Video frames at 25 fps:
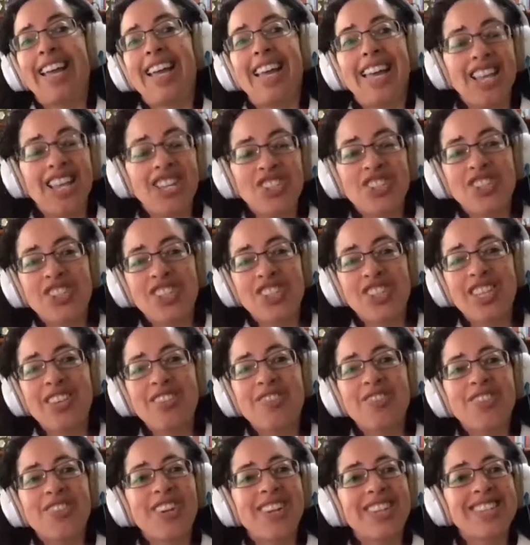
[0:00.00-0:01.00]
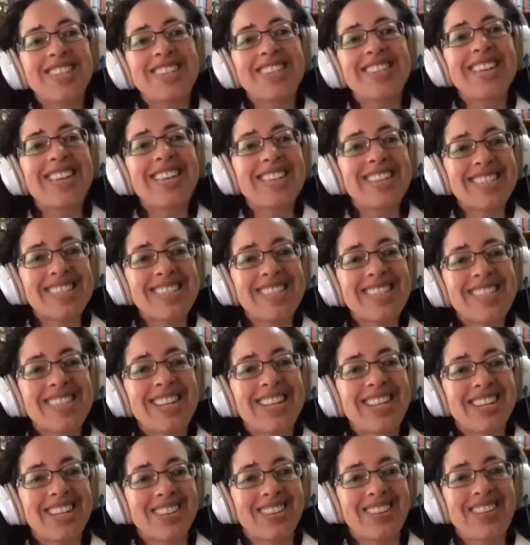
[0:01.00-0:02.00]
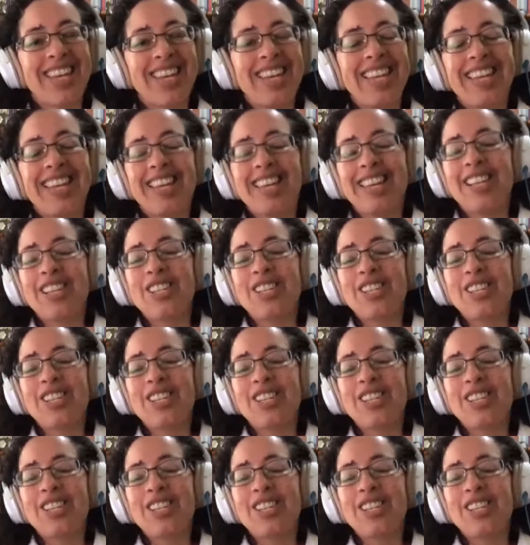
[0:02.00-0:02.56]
age differences, right?